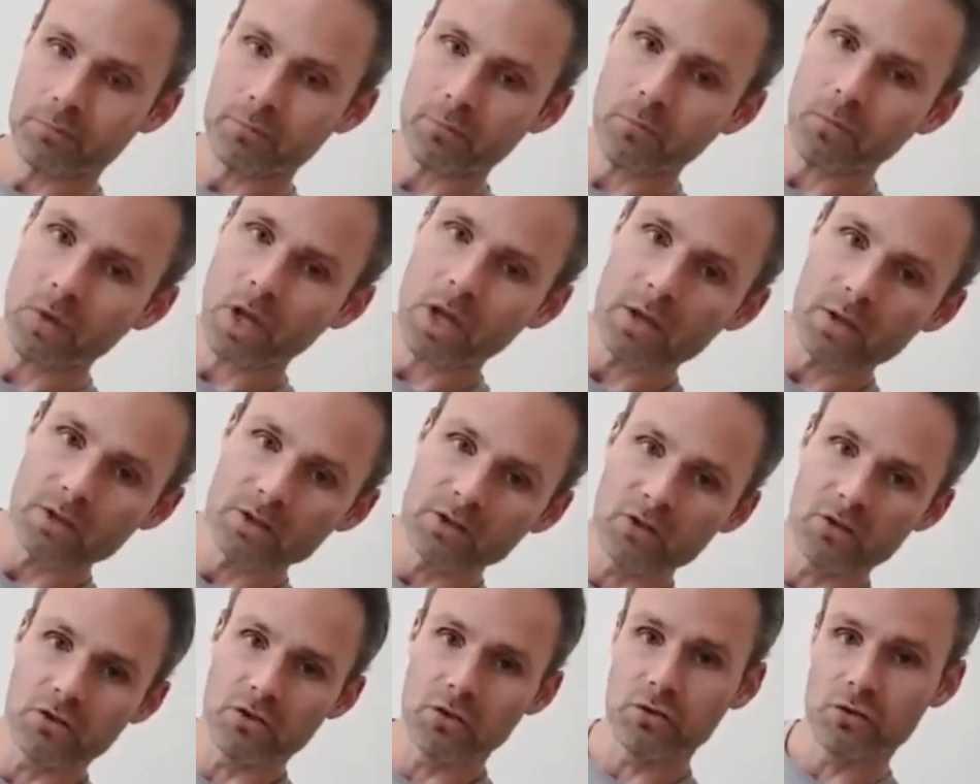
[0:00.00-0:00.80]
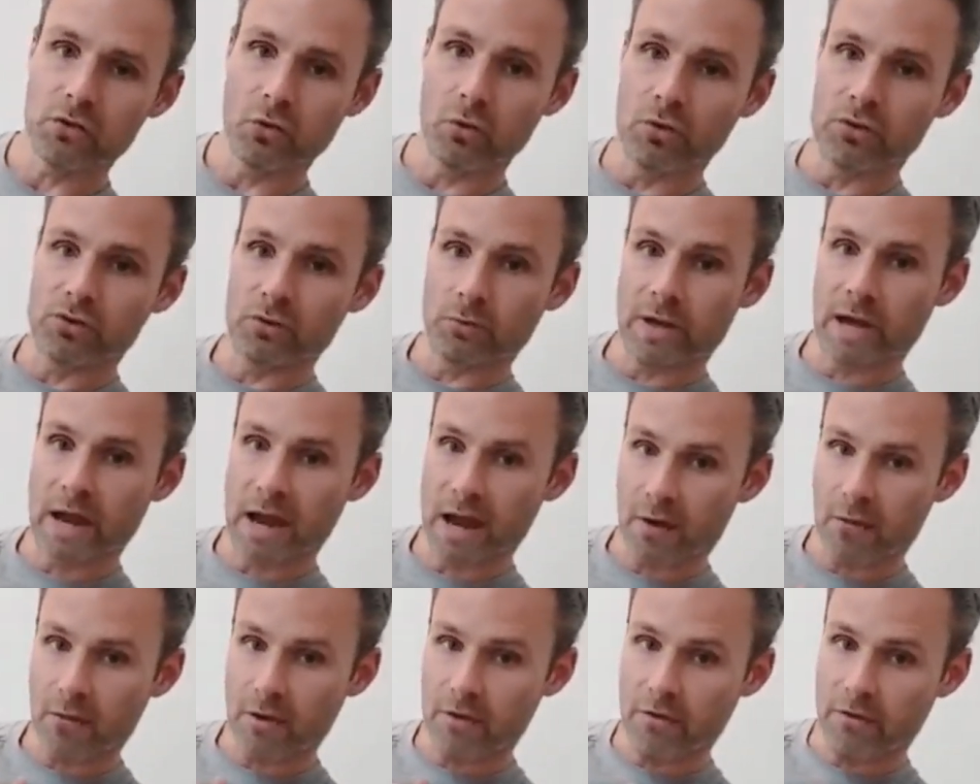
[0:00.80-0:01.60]
So two tools that we
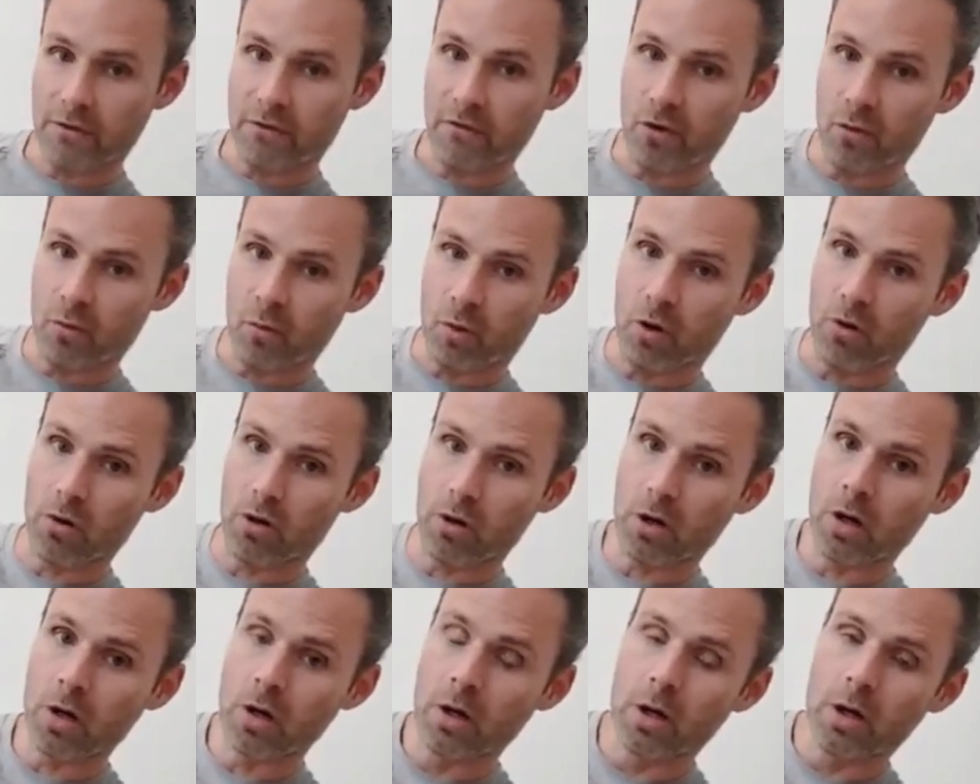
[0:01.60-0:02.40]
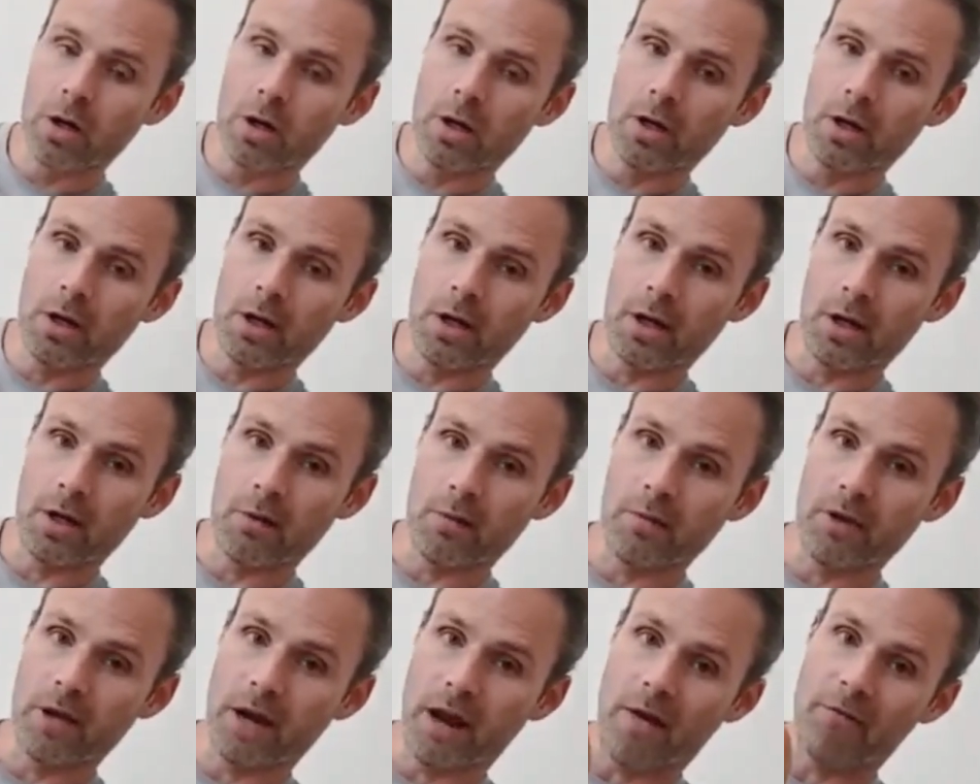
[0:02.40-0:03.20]
have a foam roller,
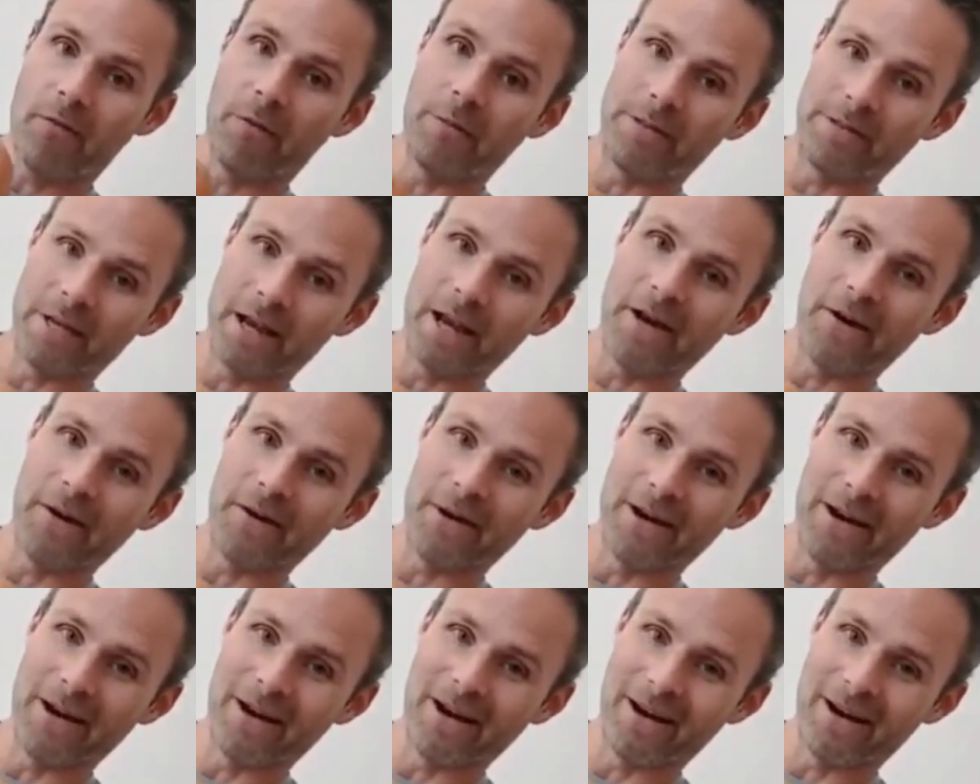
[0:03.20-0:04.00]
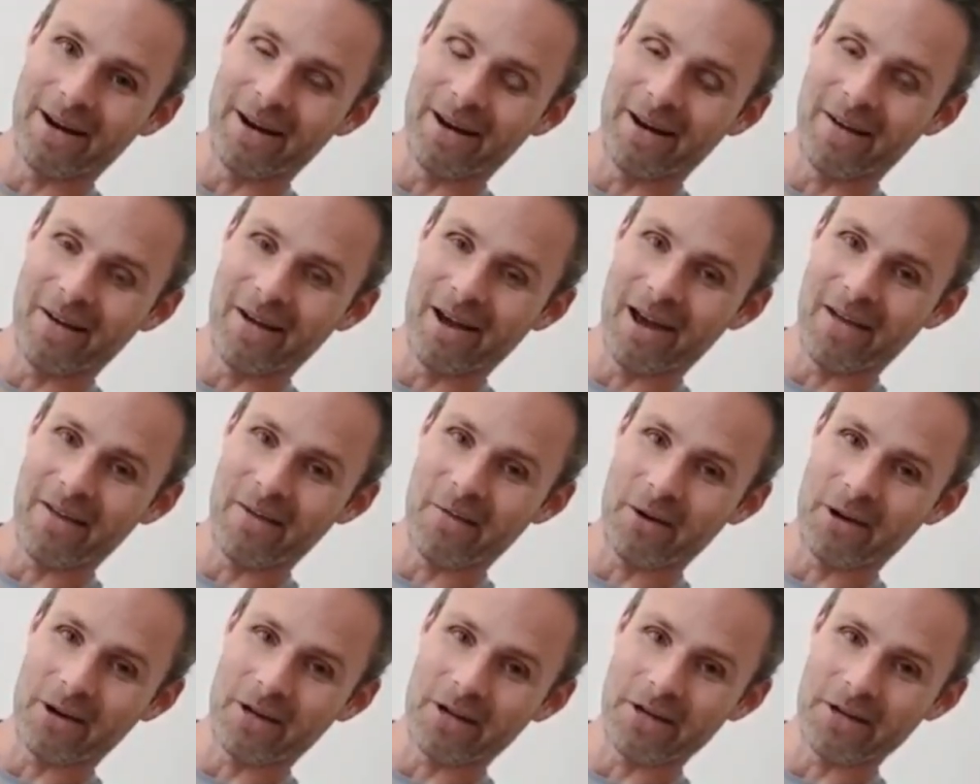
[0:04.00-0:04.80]
and I have a potato here, okay,
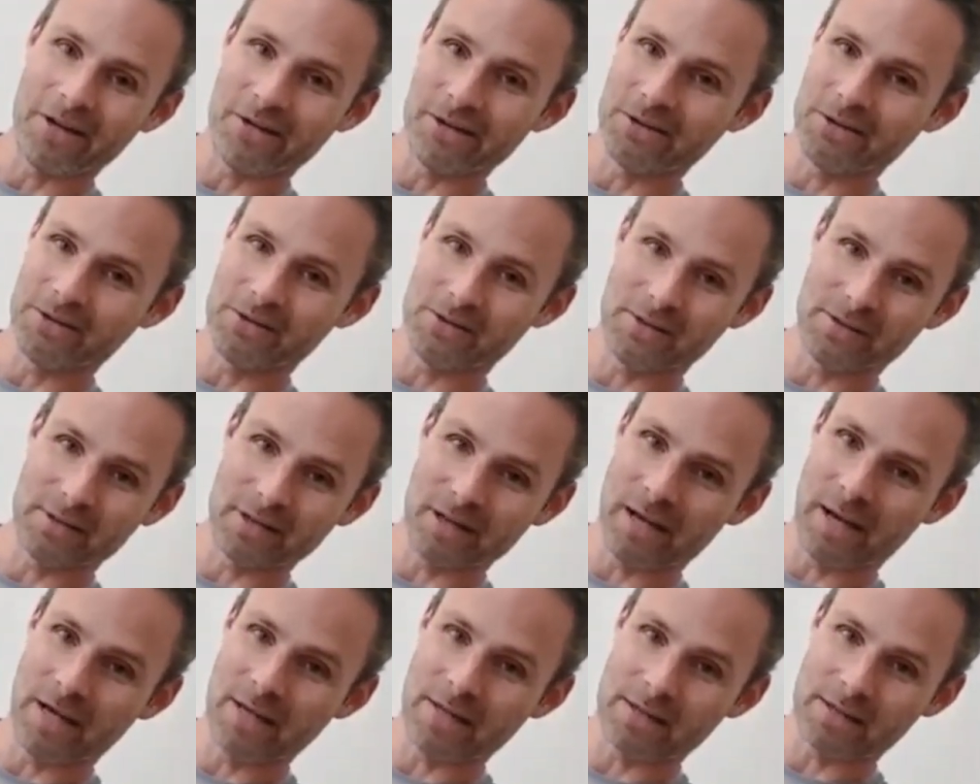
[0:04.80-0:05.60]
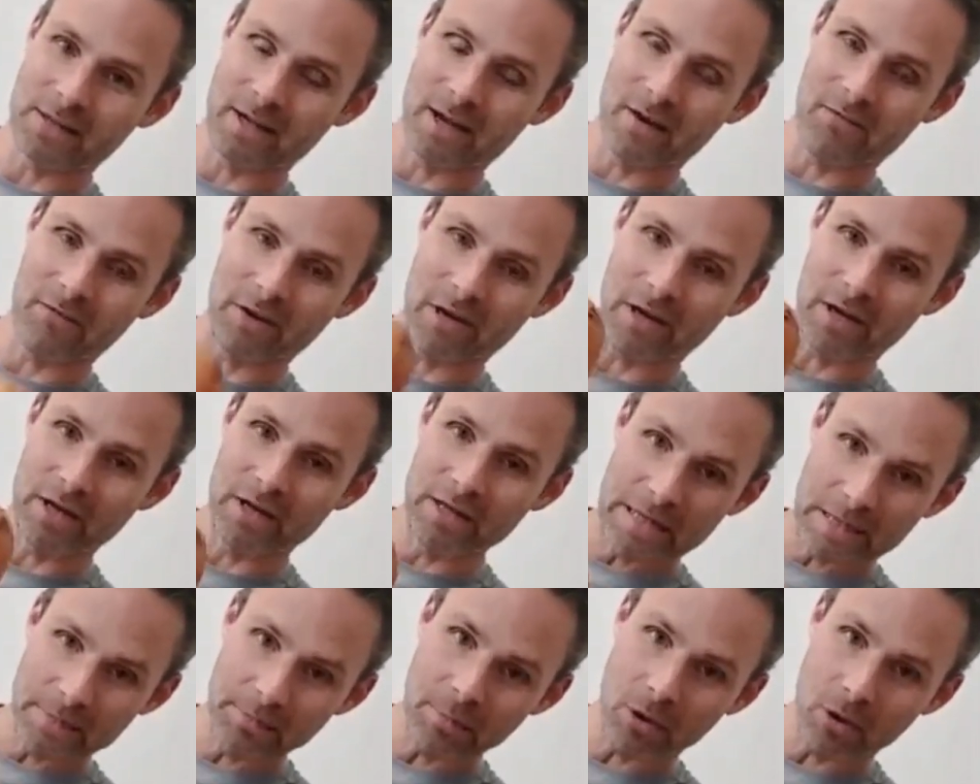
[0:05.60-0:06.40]
that we're going to use as kind of like a
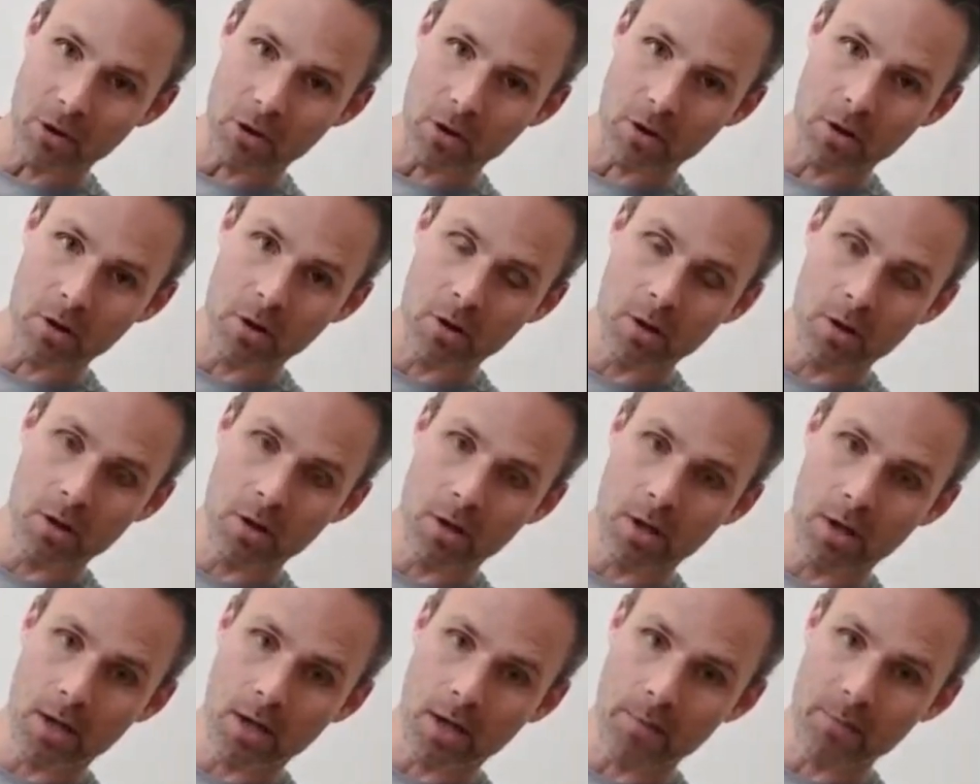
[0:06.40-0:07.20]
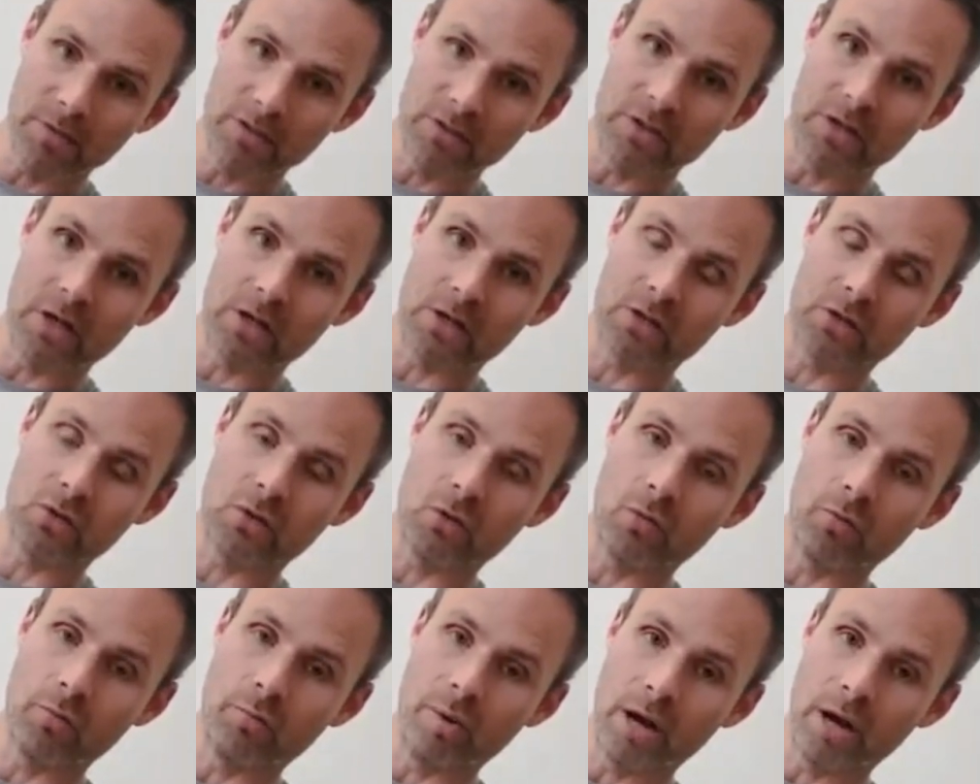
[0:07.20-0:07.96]
deeper massage tool.